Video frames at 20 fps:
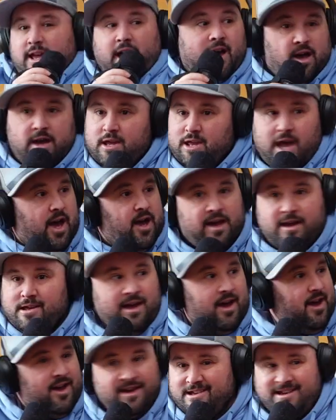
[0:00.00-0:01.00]
yeah,
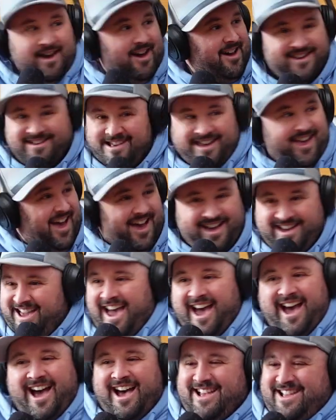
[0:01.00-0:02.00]

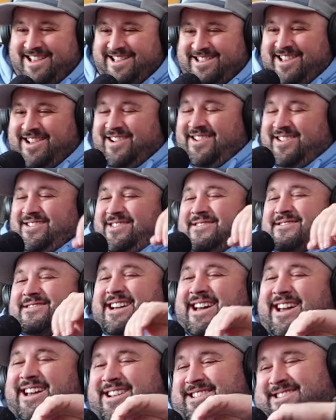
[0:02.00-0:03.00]
the whole
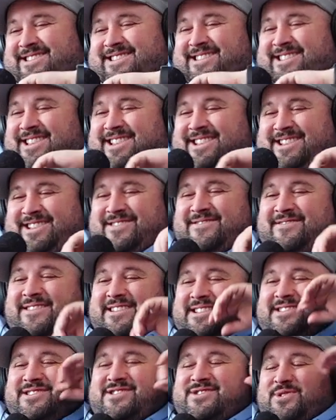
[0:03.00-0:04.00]
way. Just like, you don't
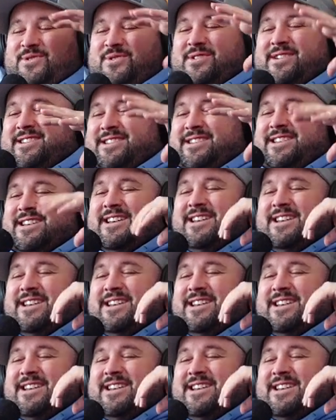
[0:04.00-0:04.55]
want to enjoy it.